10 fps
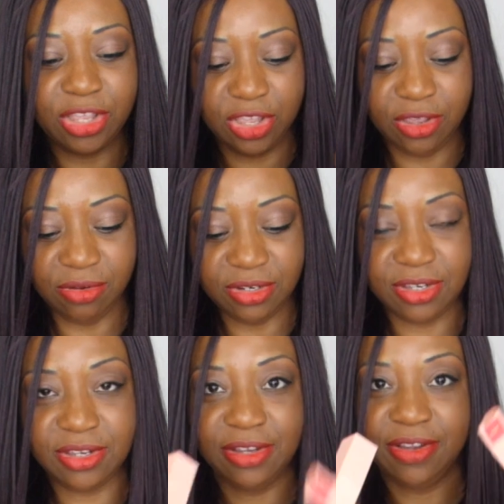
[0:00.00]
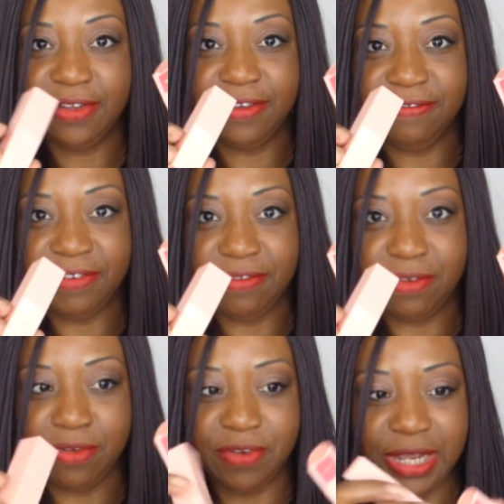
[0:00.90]
cute. Very,
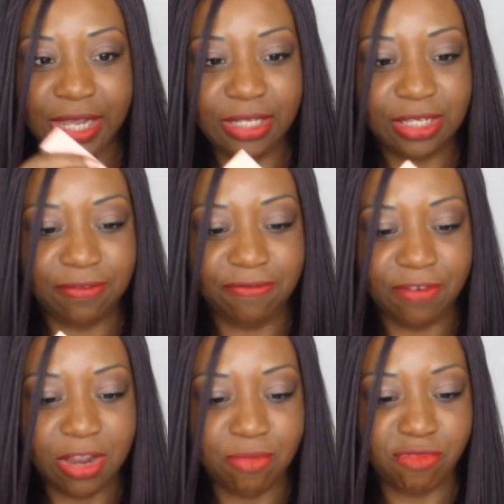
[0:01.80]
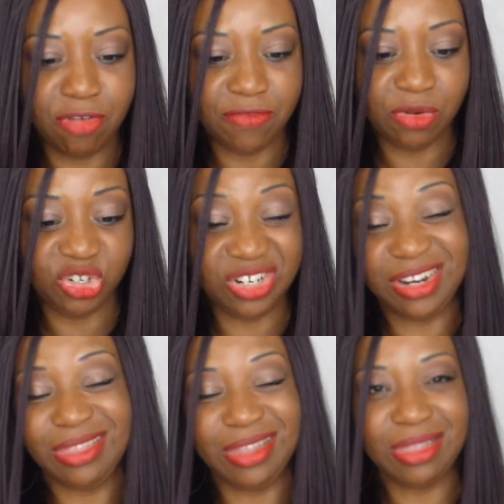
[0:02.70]
very, very nice from Revolution,
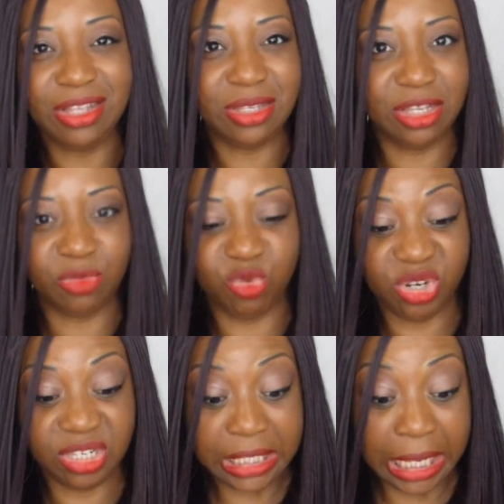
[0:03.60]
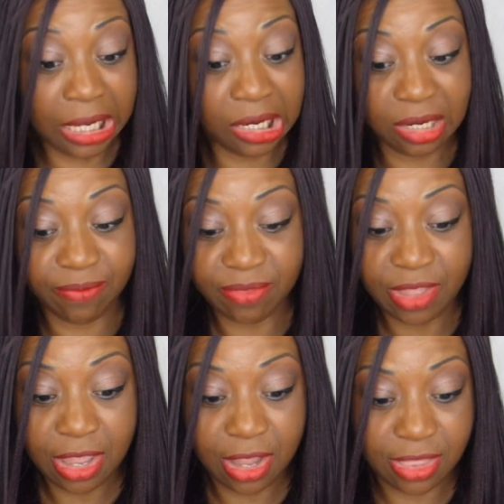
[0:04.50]
and I think these things were on sale.
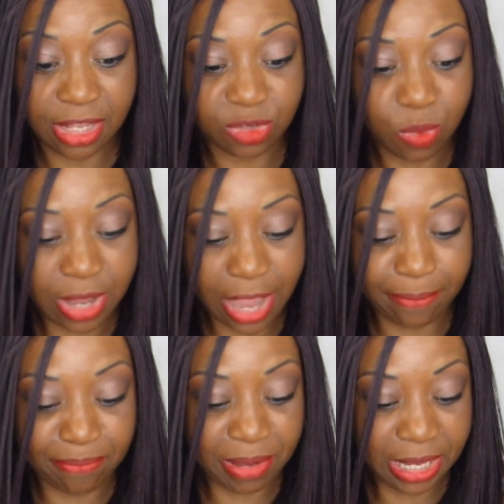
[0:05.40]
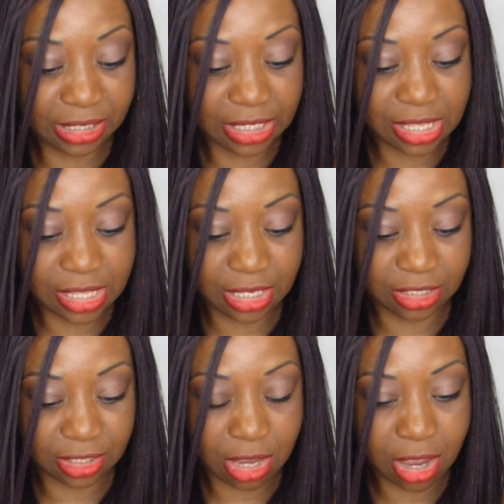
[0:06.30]
That's why I picked
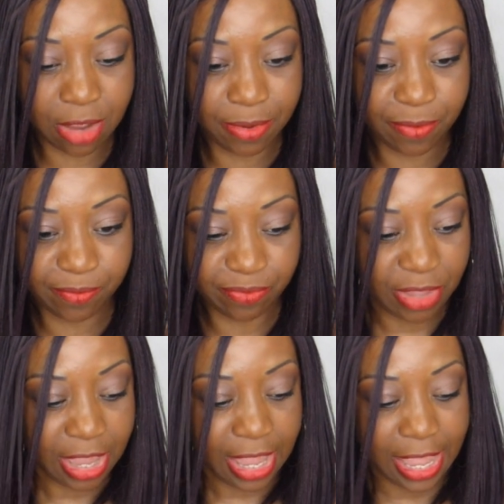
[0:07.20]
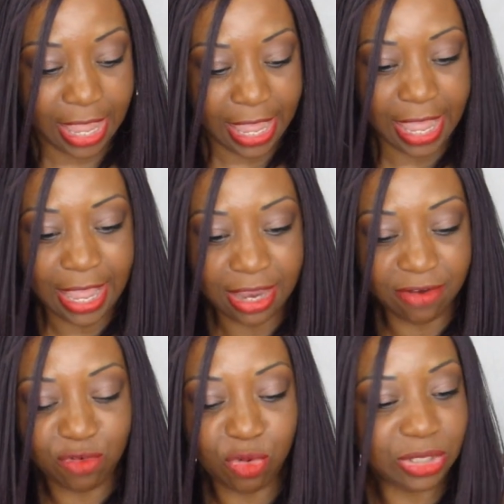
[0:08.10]
these up. And
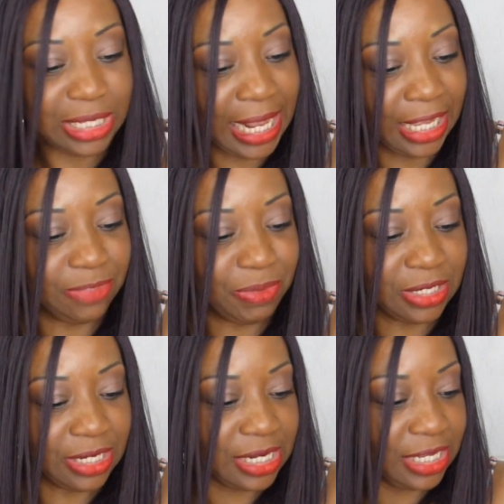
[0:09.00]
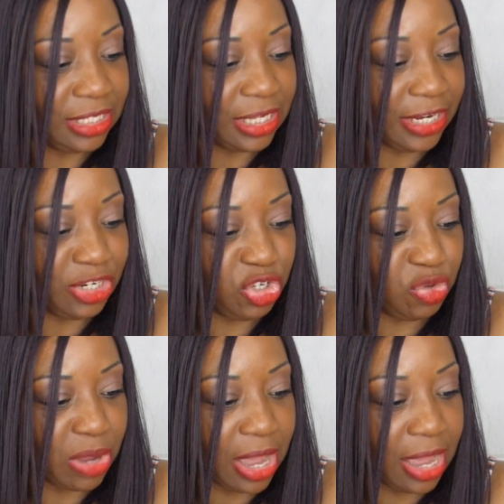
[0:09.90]
of course, last but not least, I
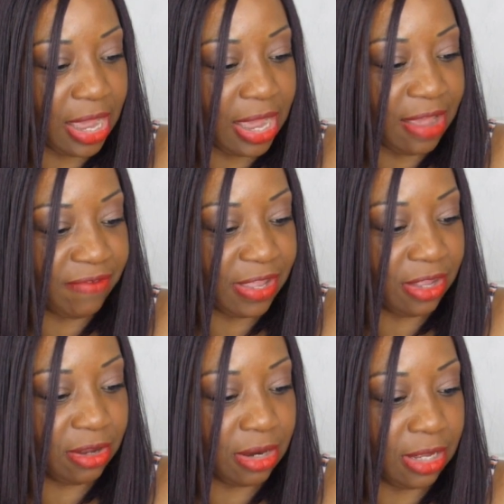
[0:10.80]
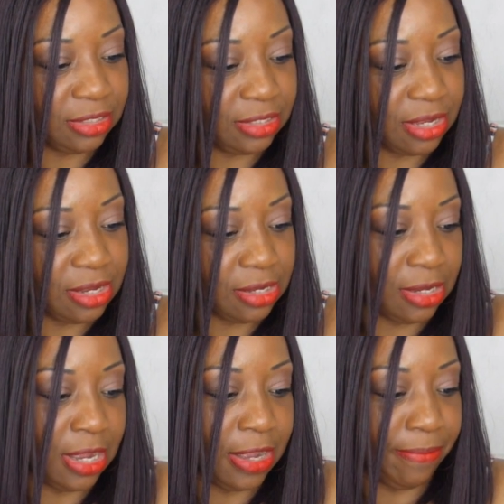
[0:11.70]
do have a glass
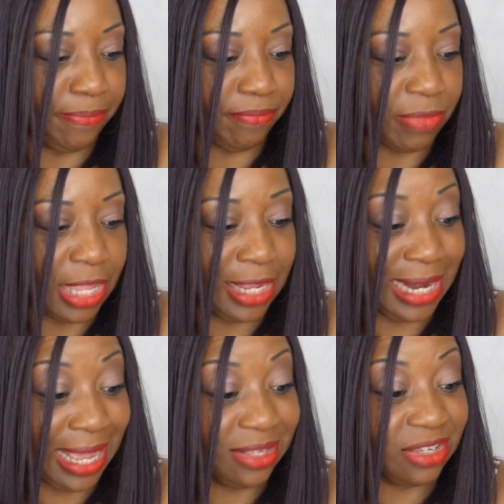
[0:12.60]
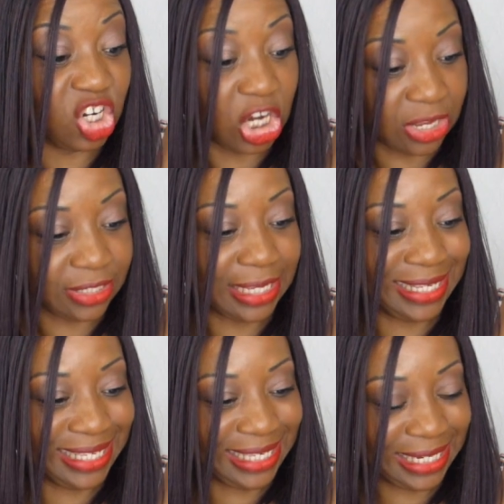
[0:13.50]
gloss
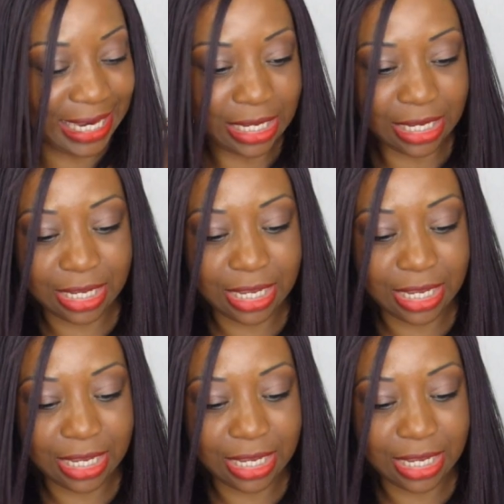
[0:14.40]
stick,